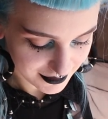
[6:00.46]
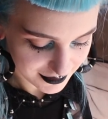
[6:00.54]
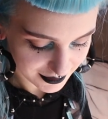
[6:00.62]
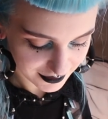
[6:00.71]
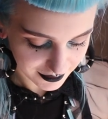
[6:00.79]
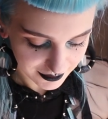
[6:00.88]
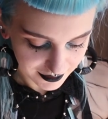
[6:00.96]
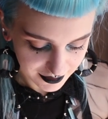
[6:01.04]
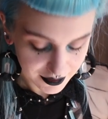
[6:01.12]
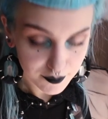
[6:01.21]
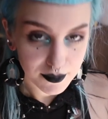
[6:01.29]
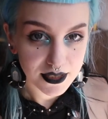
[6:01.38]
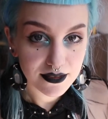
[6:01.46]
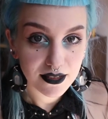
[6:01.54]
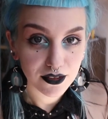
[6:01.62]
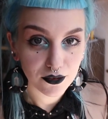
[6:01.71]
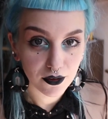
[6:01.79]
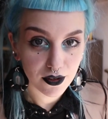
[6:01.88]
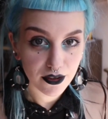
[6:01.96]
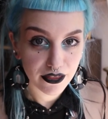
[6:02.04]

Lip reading: like, please ignore